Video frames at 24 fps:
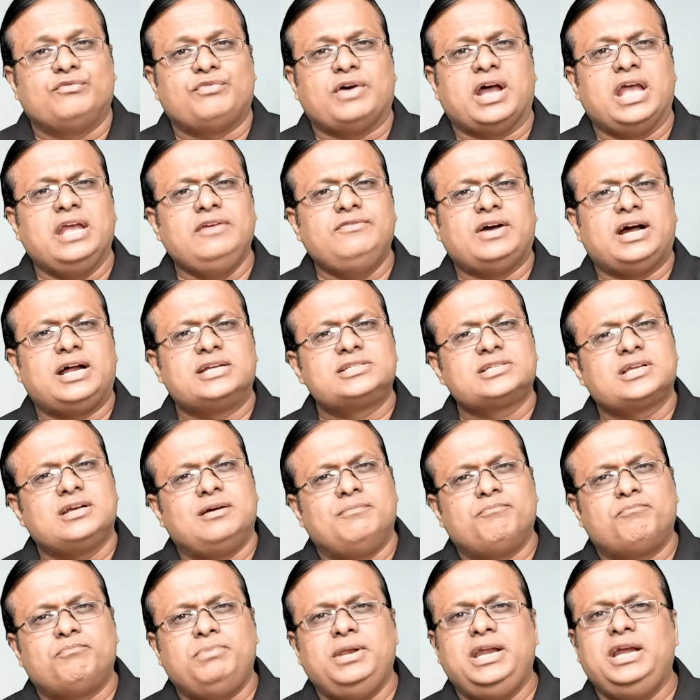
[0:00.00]
5 hours
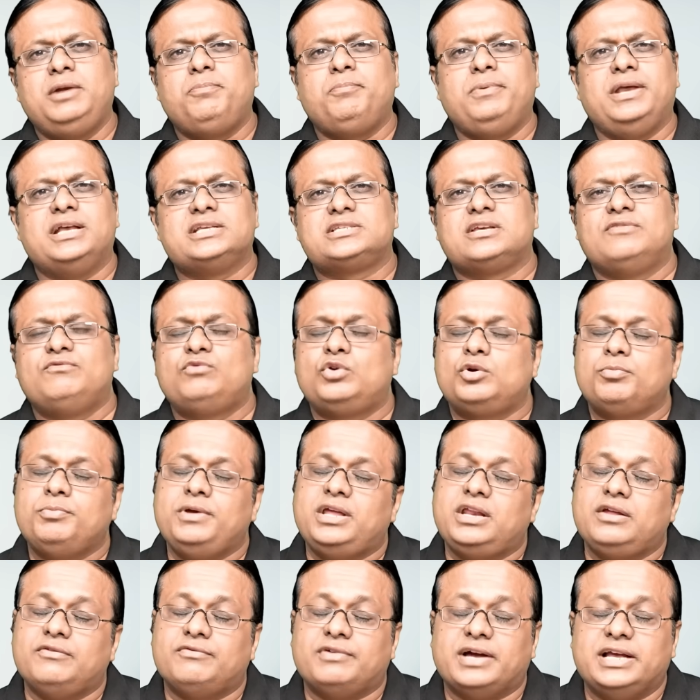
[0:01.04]
complete PSM would
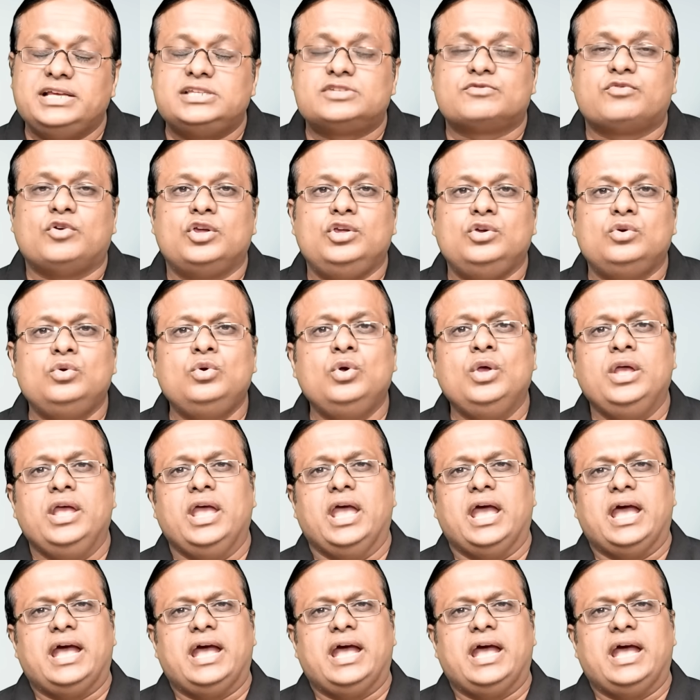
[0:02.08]
be revised for you.